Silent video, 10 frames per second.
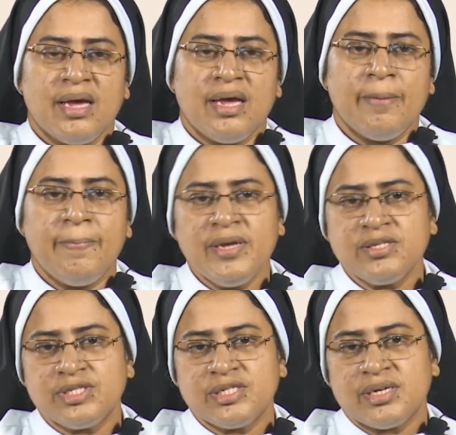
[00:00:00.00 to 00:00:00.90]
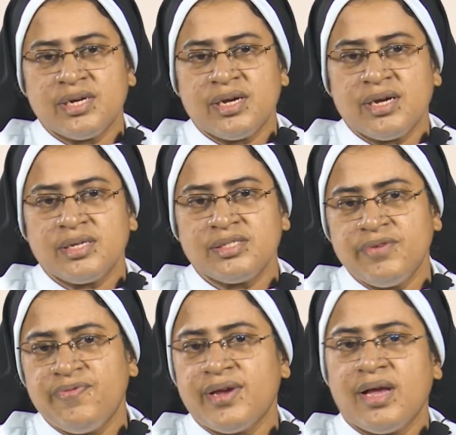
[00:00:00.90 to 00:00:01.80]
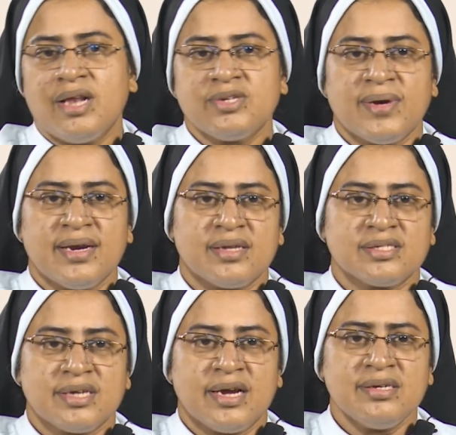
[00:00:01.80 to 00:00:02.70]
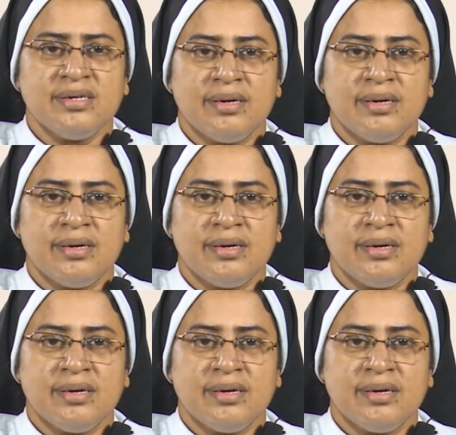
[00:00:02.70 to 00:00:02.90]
a bit difficult to understand.